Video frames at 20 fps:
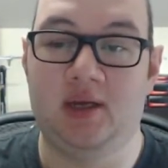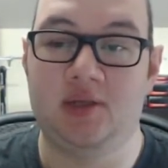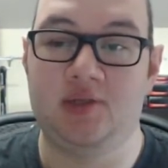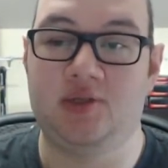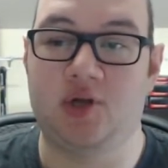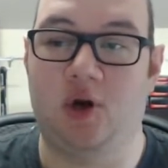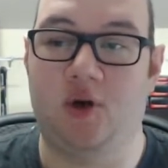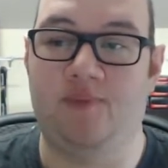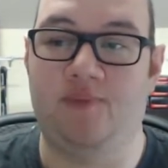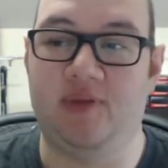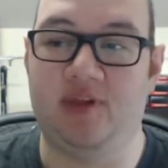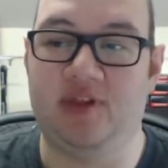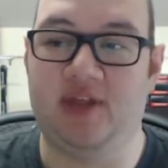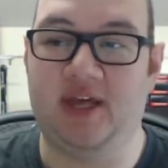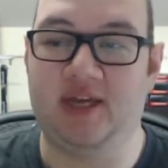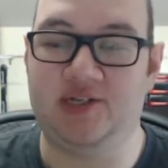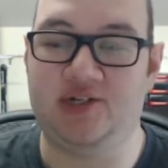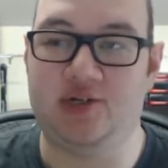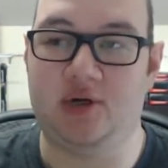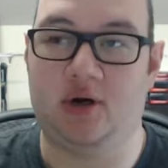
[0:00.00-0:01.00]
So
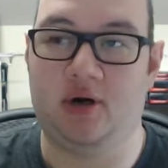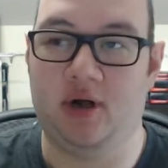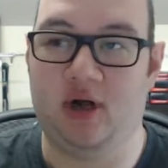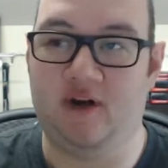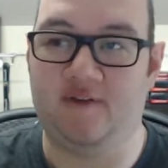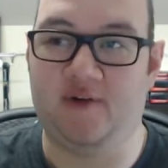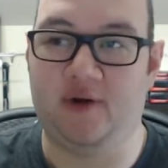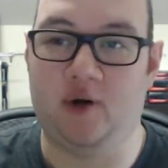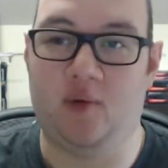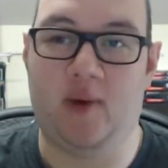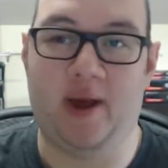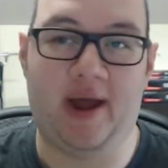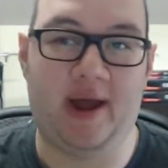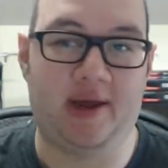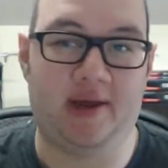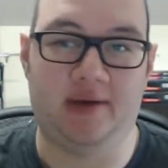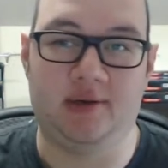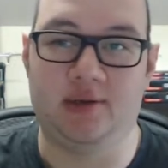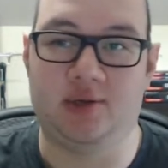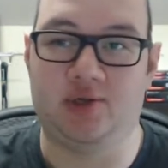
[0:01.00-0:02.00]
they start off on a
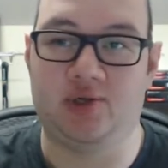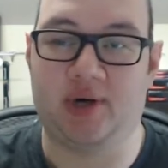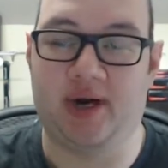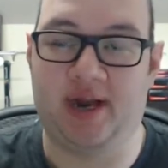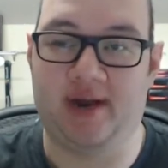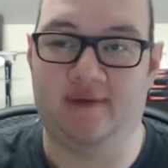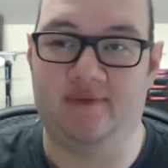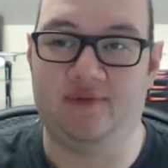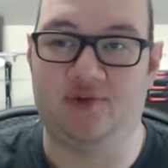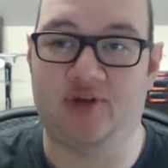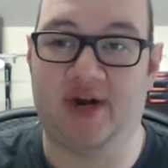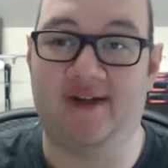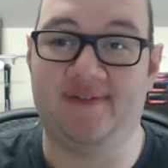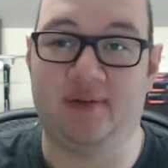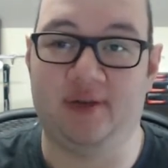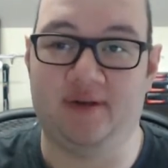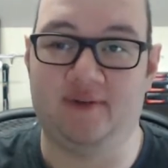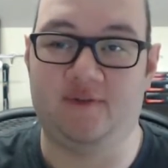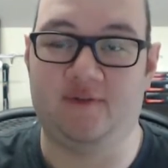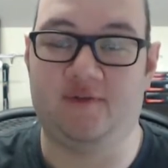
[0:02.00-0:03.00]
wagon
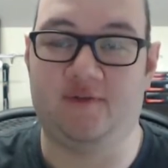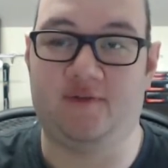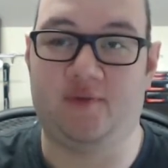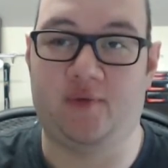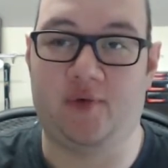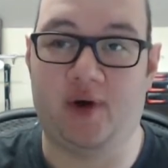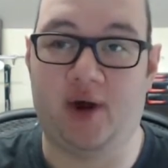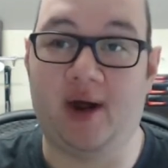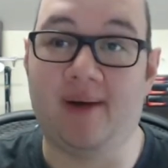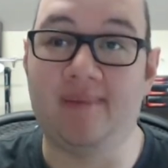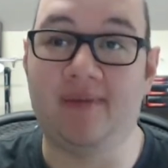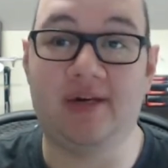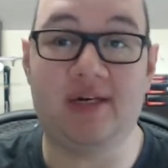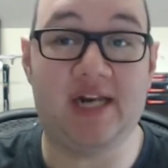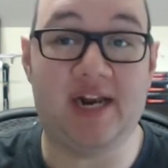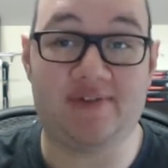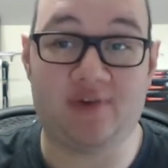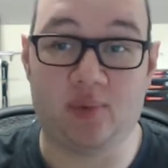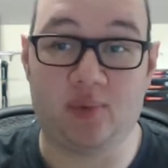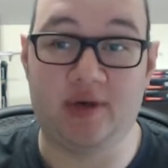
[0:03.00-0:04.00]
traveling from
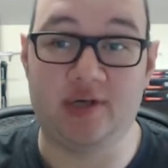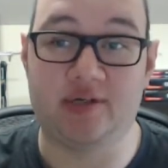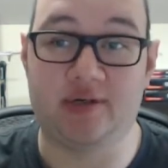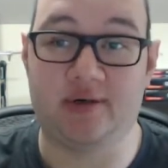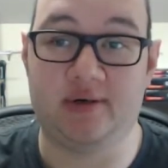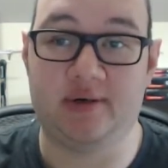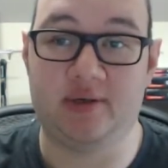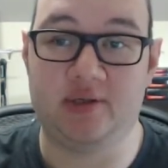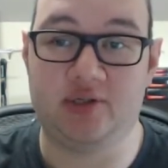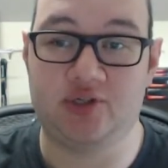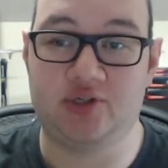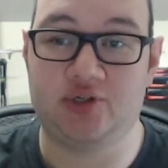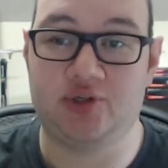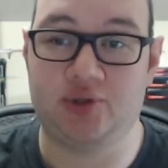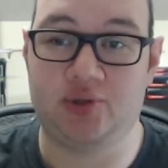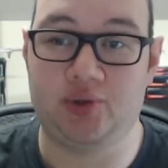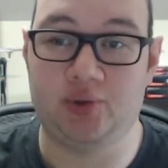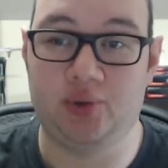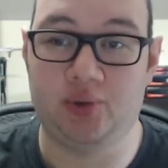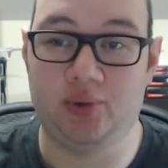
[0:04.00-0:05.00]
Neverwinter
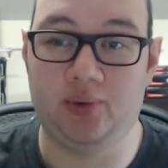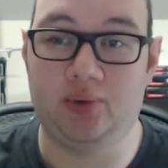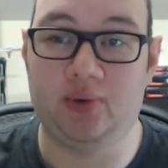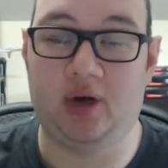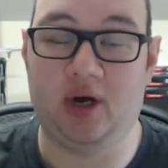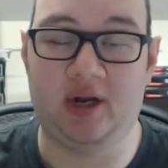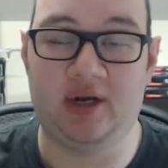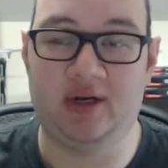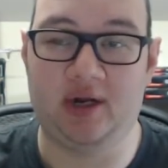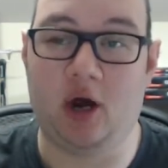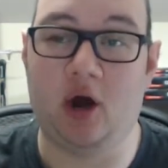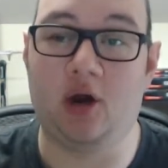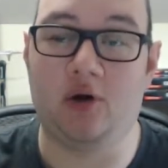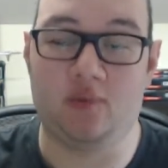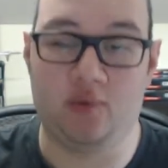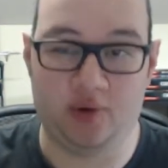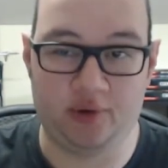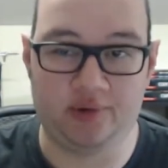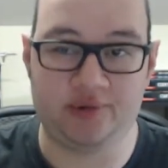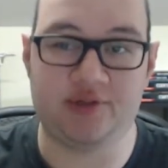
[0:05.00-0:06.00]
to
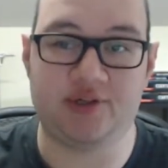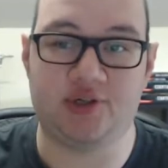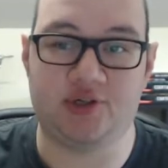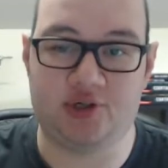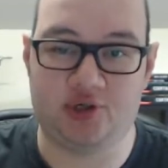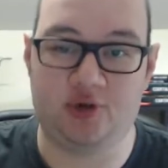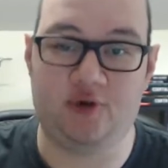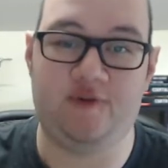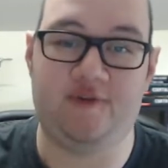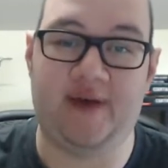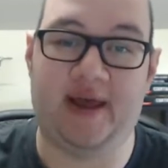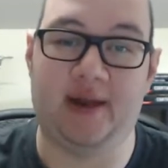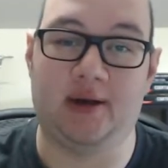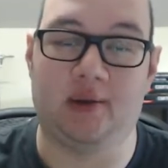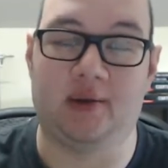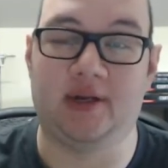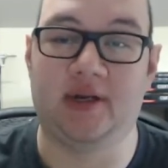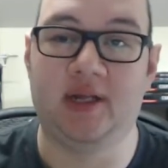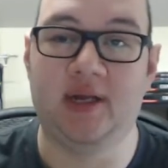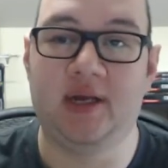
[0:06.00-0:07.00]
en route to
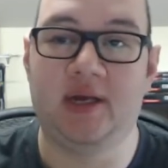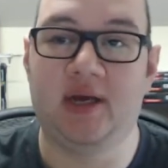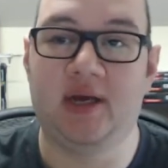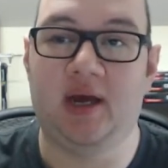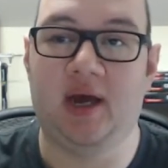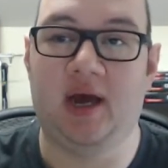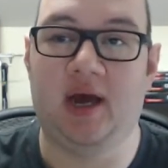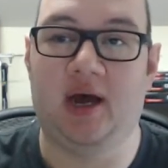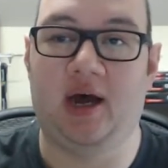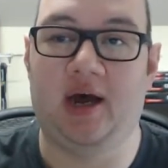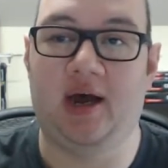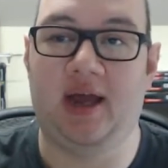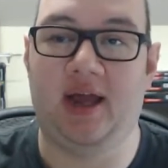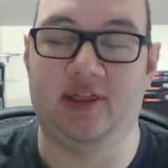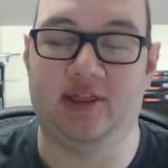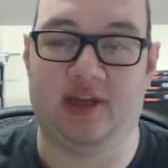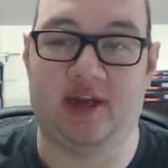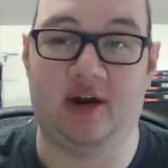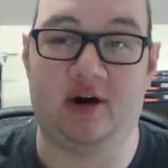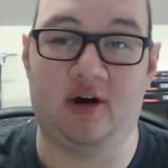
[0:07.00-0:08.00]
Phandalin.
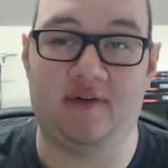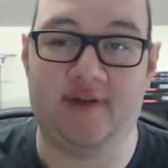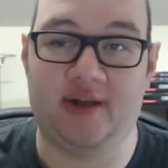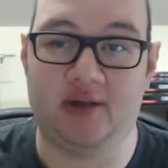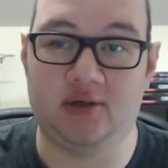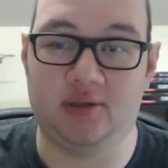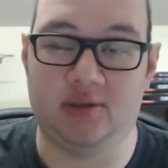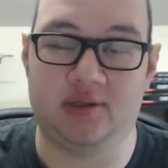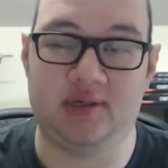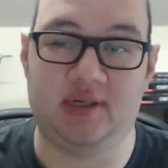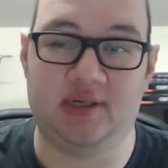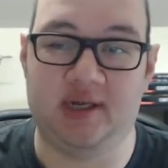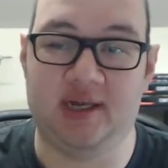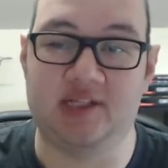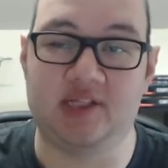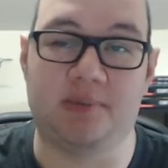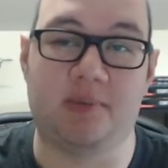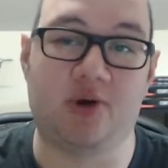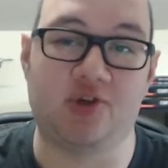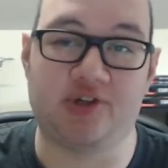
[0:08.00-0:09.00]
And the caravan,
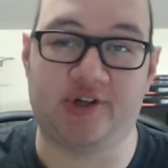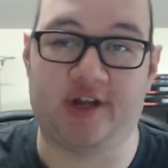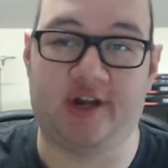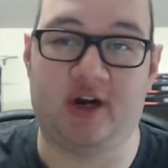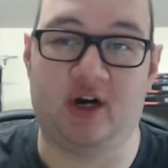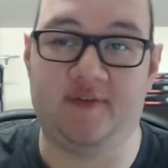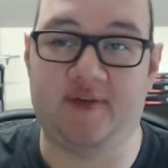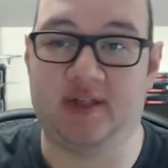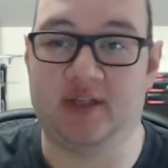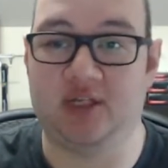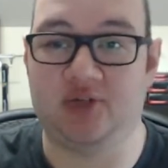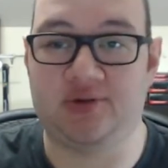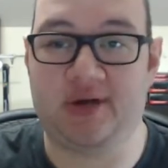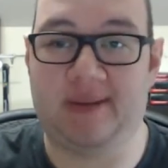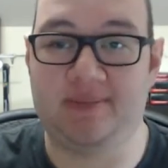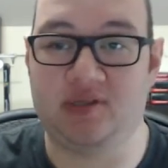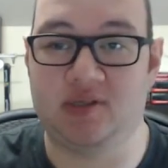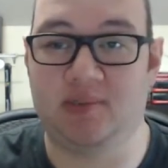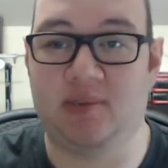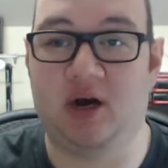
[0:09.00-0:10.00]
it's a merchant caravan that
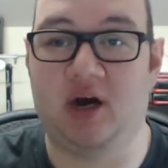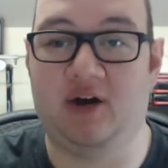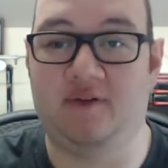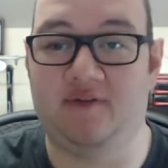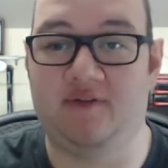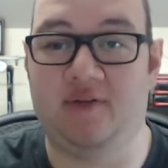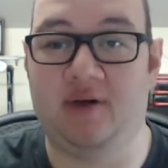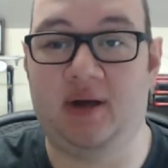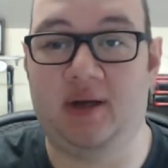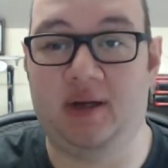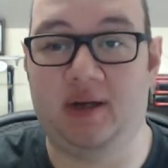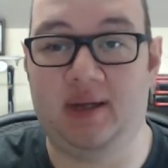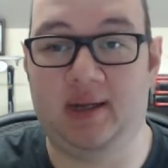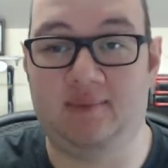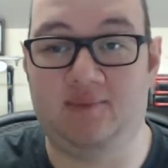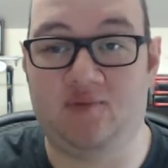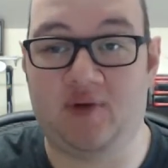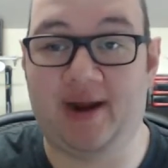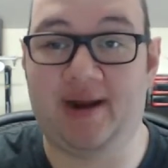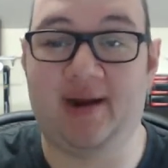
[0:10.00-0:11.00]
drops them off
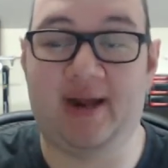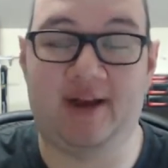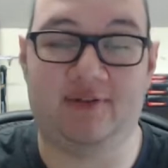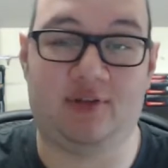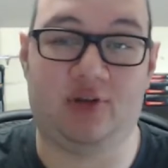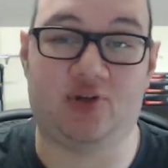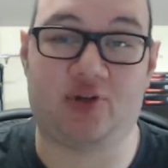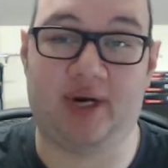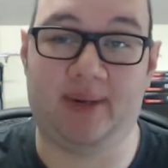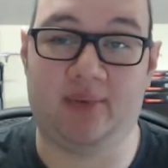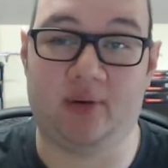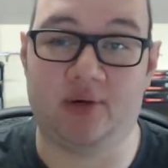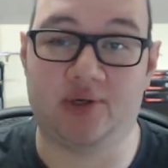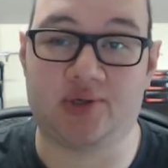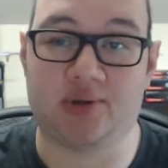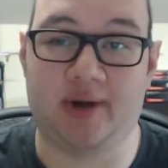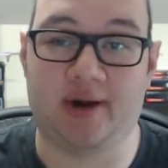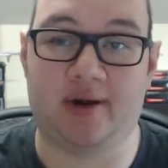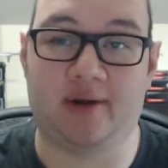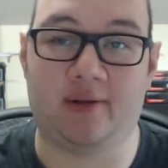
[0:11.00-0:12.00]
right at the Tribord
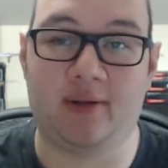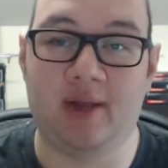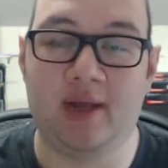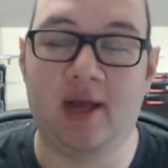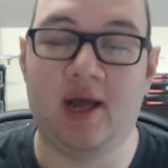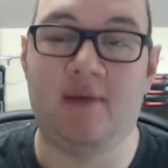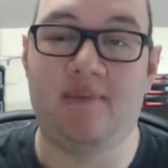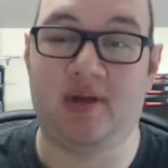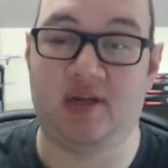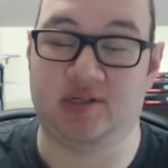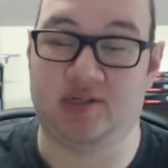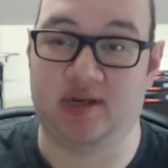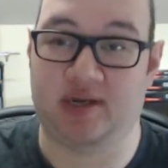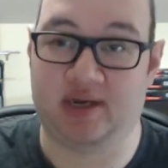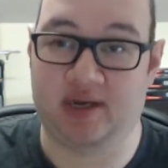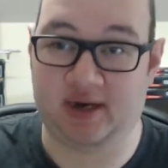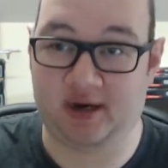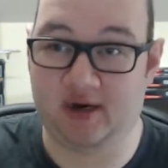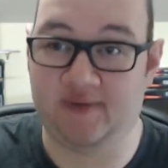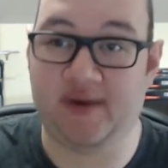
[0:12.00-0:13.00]
Trail, because the
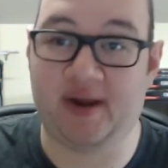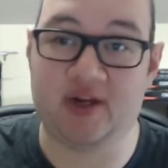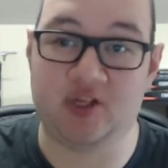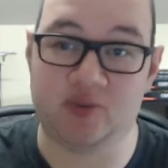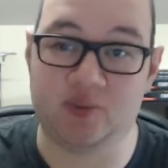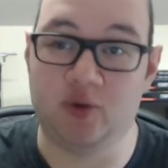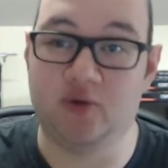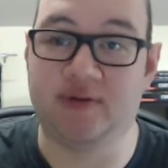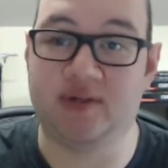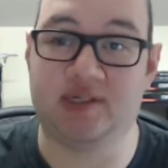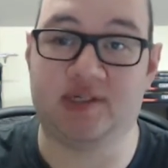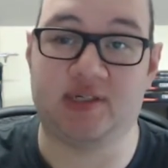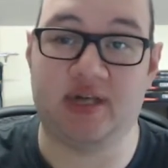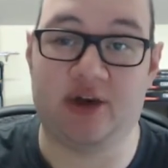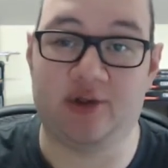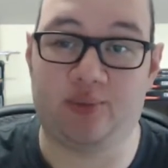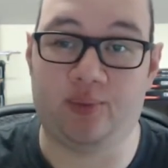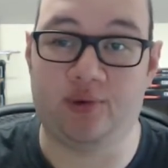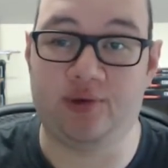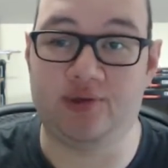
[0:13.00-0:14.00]
caravan is moving
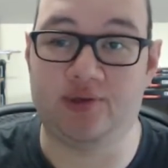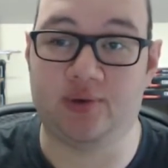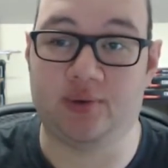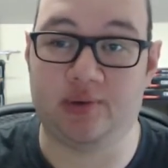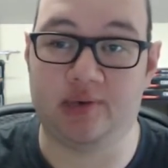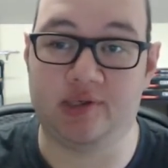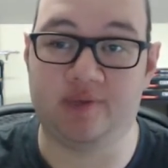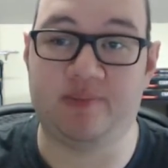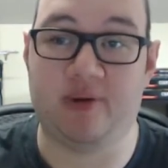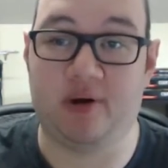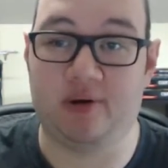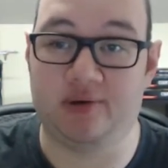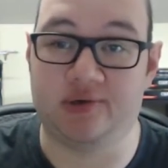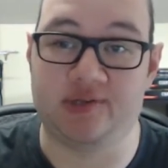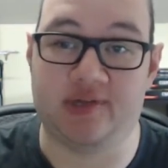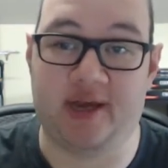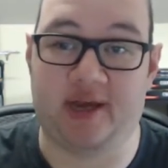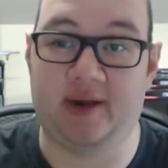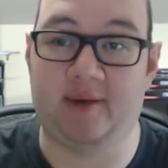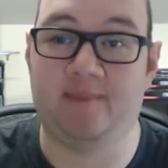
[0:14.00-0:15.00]
southward towards
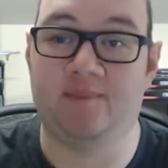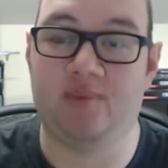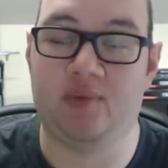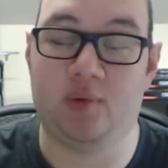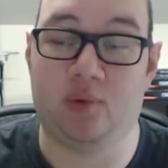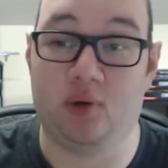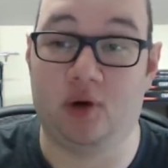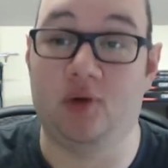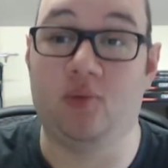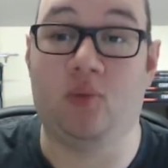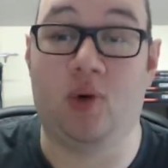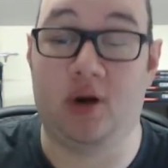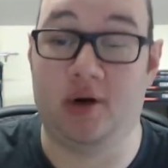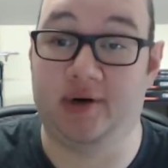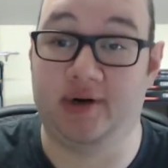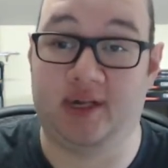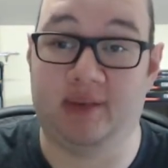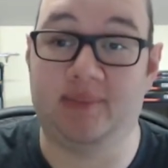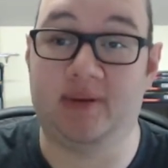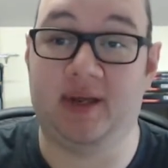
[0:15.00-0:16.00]
Baldur's Gate or
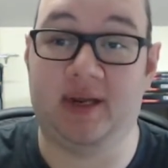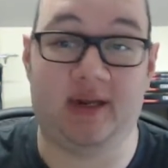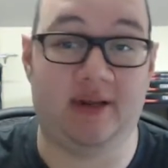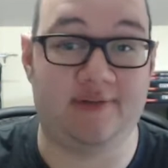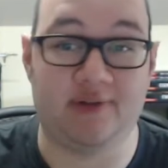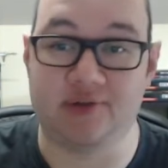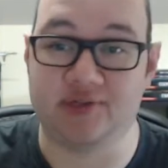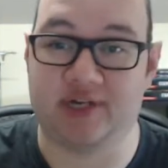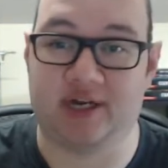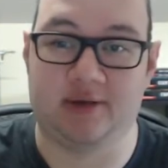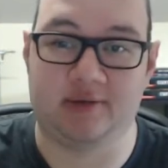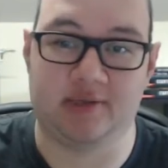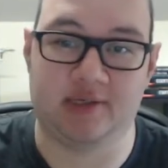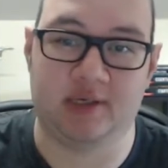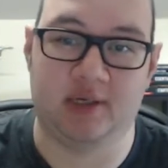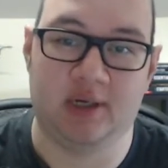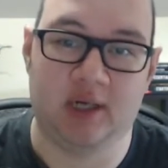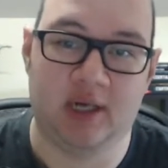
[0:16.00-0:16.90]
Waterdeep, any of those towns.